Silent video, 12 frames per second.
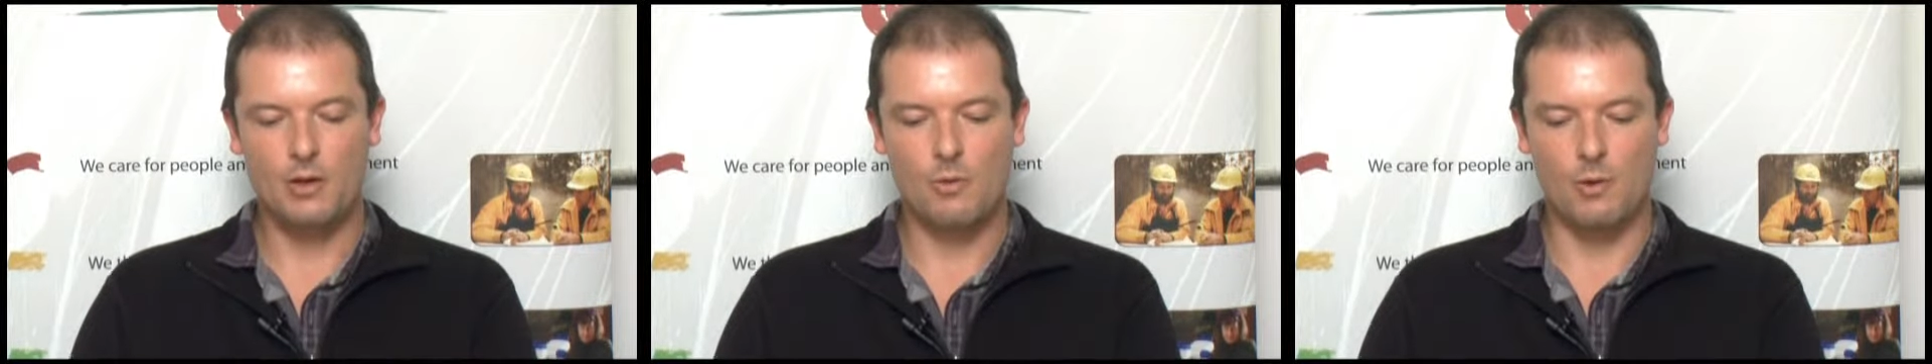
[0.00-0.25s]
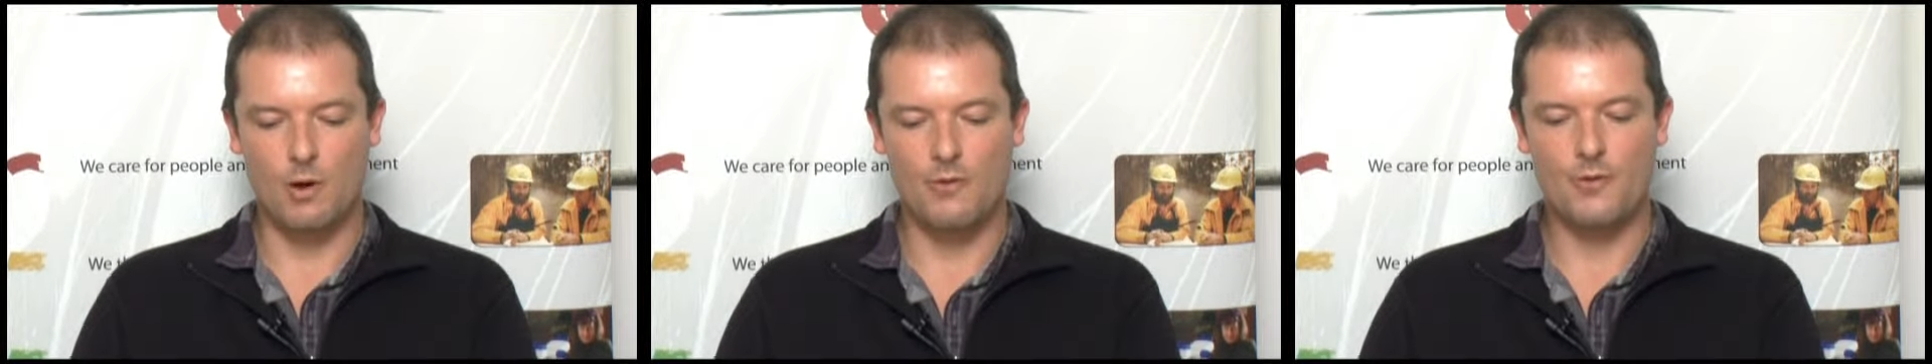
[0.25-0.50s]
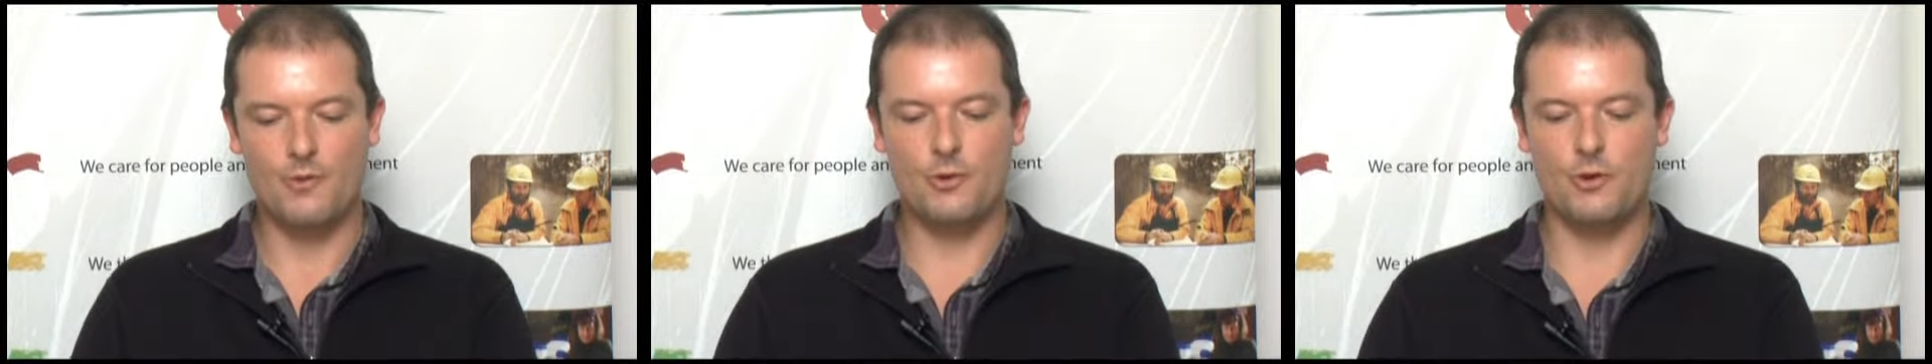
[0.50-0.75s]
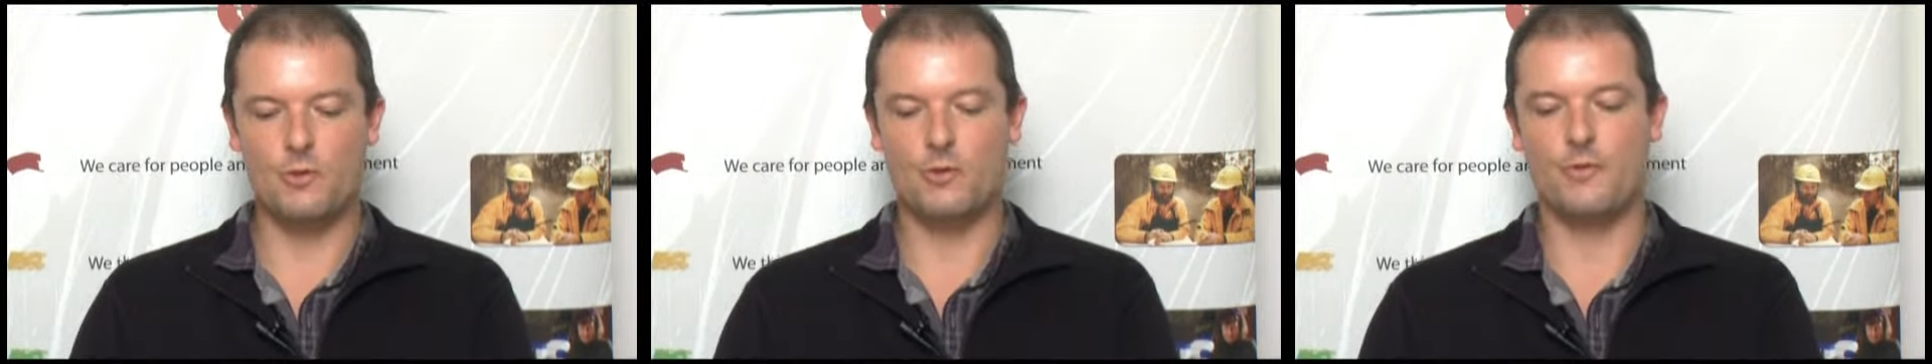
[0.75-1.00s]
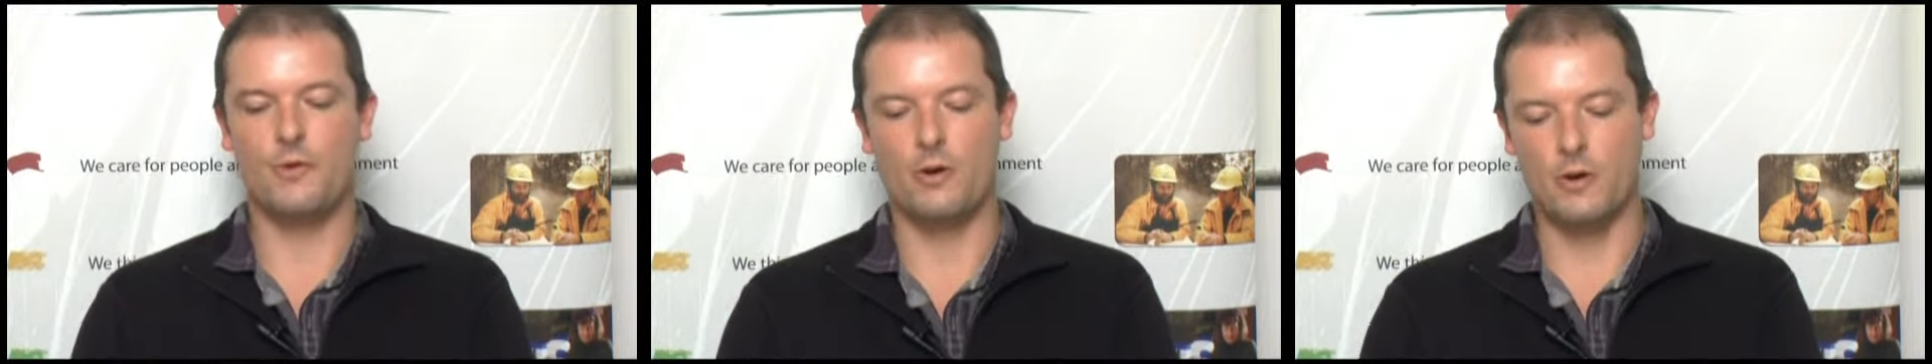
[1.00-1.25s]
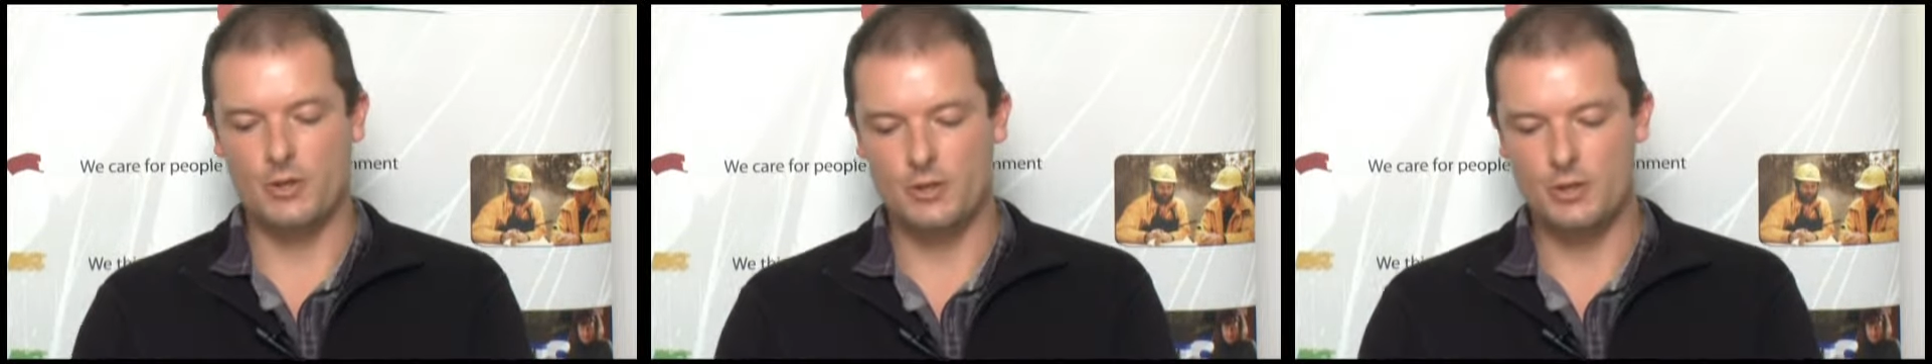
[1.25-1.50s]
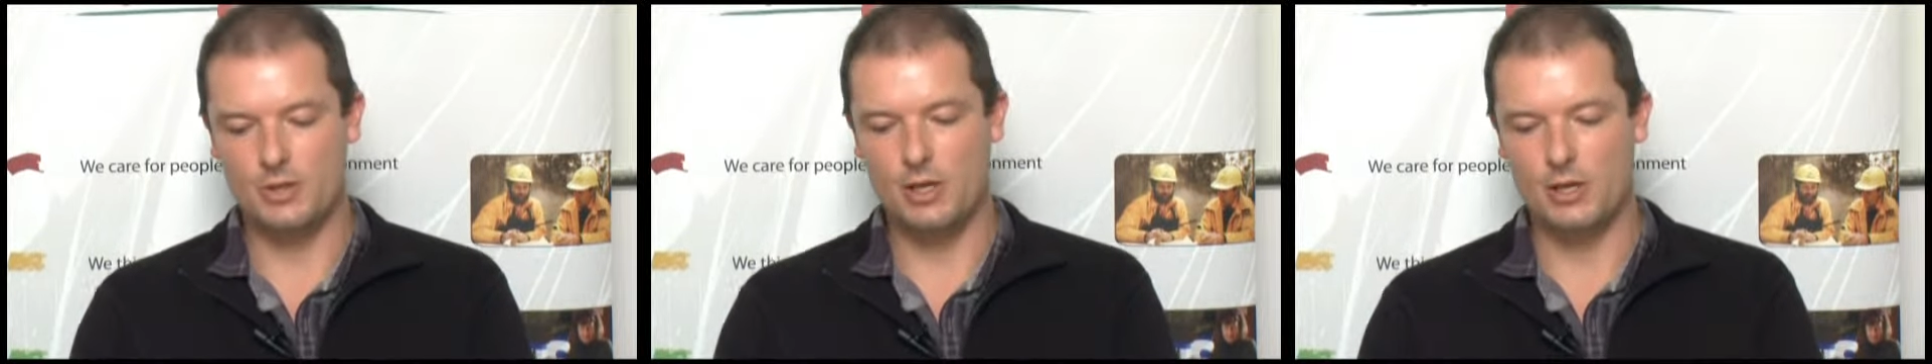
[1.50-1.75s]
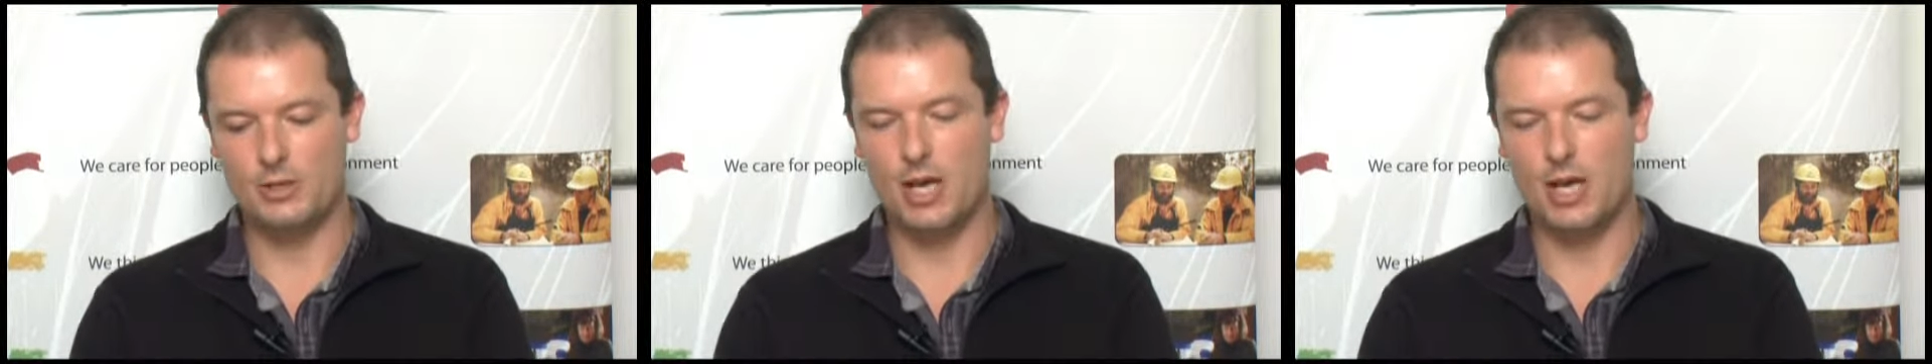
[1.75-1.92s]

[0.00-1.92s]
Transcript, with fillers: We're often told of forests as